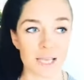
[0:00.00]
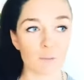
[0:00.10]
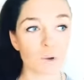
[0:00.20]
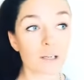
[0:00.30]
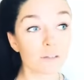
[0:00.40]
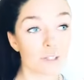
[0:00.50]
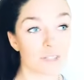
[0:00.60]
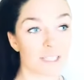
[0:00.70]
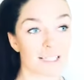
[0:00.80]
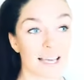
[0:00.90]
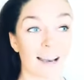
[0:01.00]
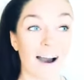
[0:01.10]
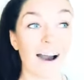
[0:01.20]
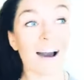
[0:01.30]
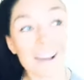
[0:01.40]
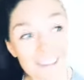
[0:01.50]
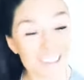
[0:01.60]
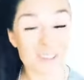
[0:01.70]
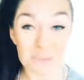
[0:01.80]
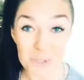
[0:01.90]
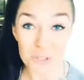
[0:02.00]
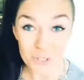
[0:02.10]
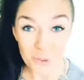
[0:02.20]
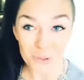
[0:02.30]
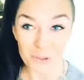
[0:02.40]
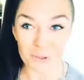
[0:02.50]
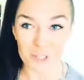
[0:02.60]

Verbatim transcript: And one of the things that I thought was so cool,